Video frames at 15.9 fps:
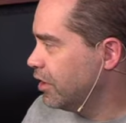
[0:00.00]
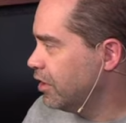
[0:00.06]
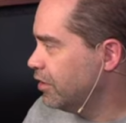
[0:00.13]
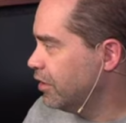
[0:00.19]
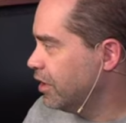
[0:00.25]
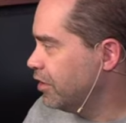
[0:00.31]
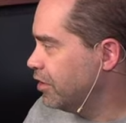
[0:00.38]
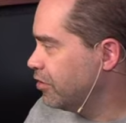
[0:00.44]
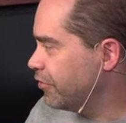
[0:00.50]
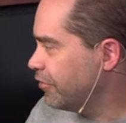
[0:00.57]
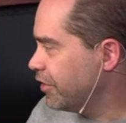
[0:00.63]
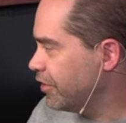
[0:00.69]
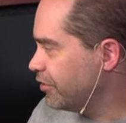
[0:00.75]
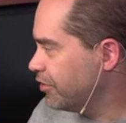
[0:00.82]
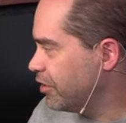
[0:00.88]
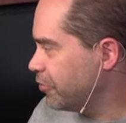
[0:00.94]
That
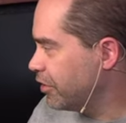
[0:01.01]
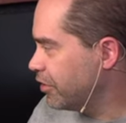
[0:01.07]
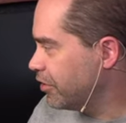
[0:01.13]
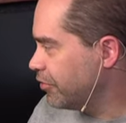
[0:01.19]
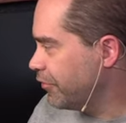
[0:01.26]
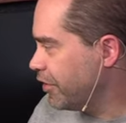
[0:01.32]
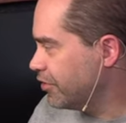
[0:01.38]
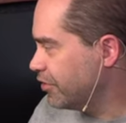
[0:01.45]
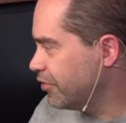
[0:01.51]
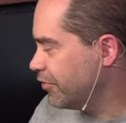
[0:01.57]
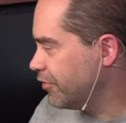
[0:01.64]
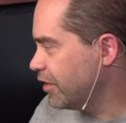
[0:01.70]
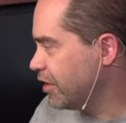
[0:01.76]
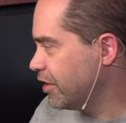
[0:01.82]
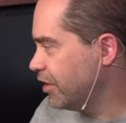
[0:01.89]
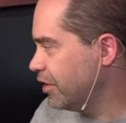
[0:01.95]
interface, network interface is
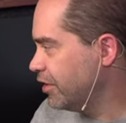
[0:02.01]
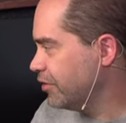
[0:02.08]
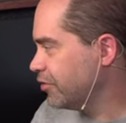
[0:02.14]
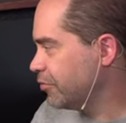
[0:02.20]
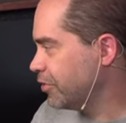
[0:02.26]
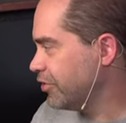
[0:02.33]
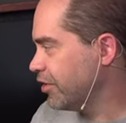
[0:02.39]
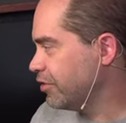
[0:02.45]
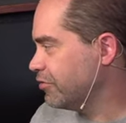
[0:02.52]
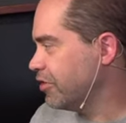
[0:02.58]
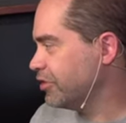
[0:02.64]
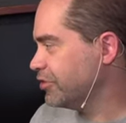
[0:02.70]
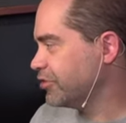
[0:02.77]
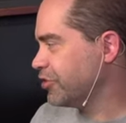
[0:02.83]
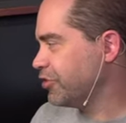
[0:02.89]
fine, so we're going to say launch G